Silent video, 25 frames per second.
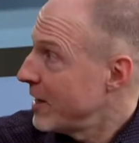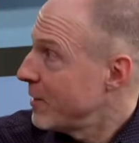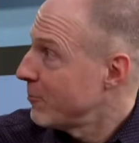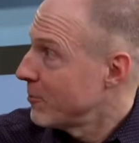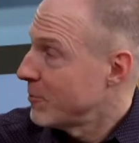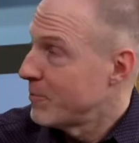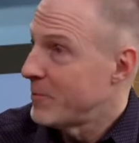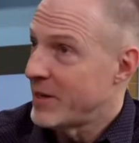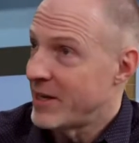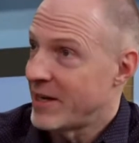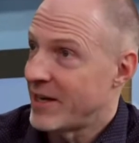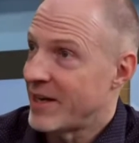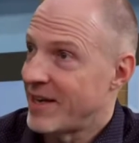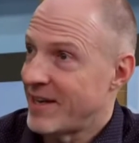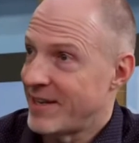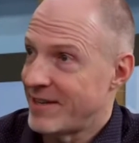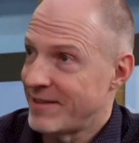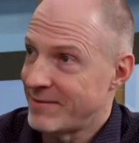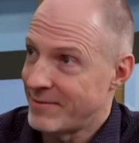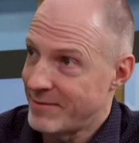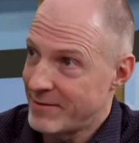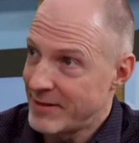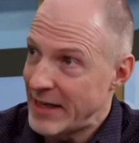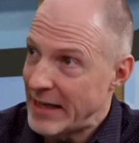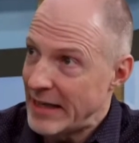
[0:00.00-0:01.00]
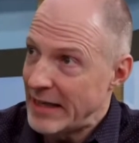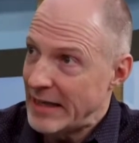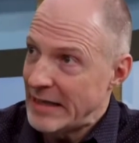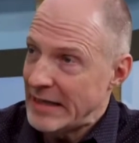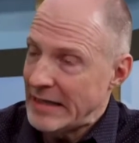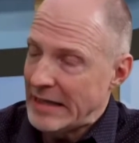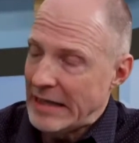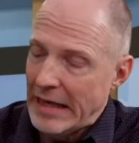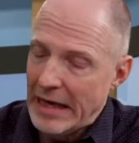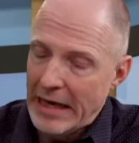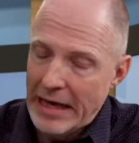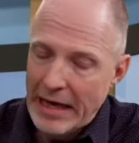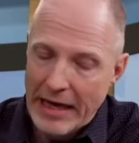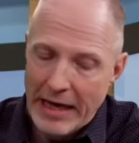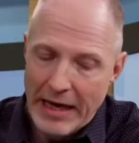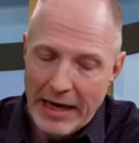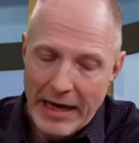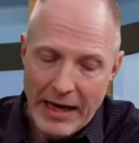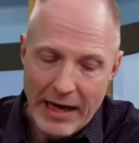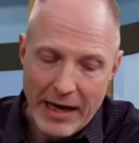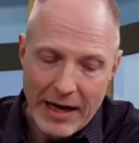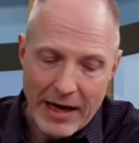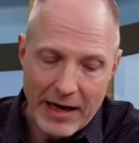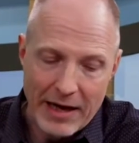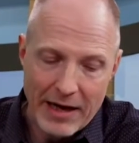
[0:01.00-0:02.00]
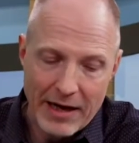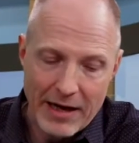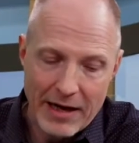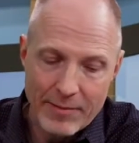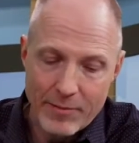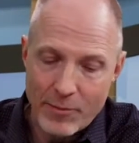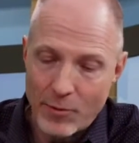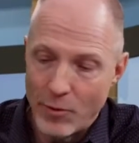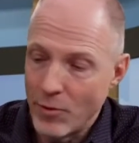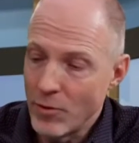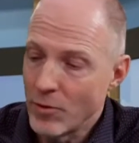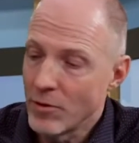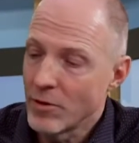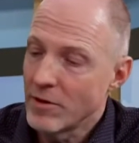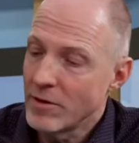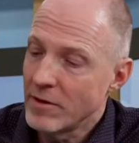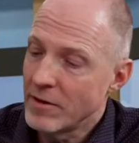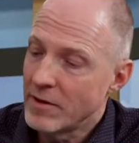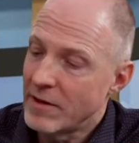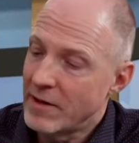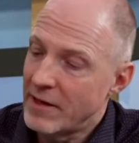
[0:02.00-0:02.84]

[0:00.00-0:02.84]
would be a ding, or